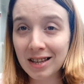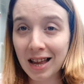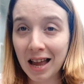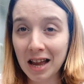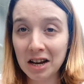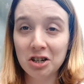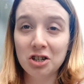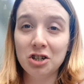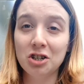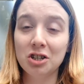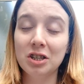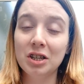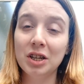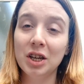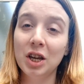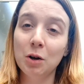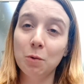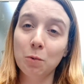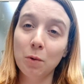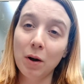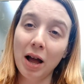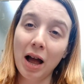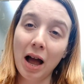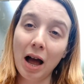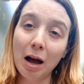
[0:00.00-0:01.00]
actually, and
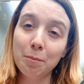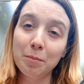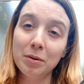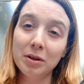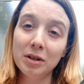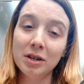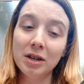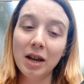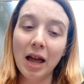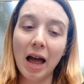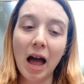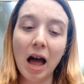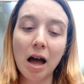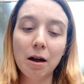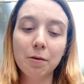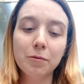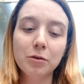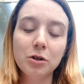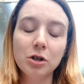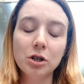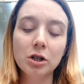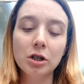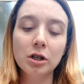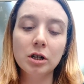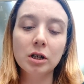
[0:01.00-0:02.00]
what happened
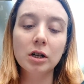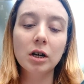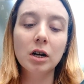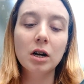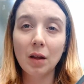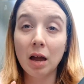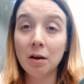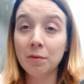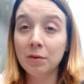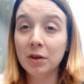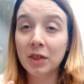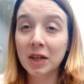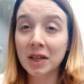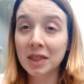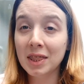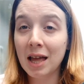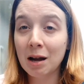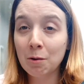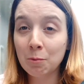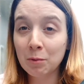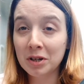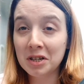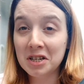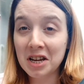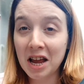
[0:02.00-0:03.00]
after everything
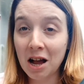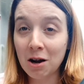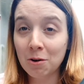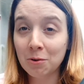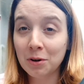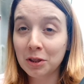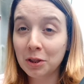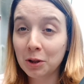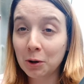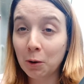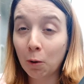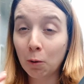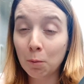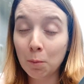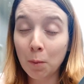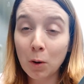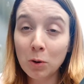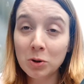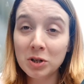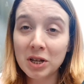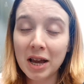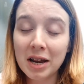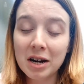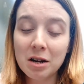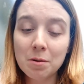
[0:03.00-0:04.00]
that went down at the Gorbeau
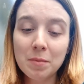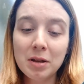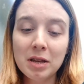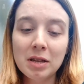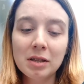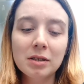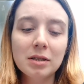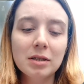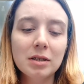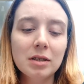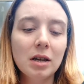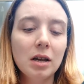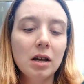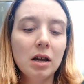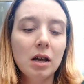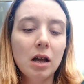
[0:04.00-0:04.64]
tenement.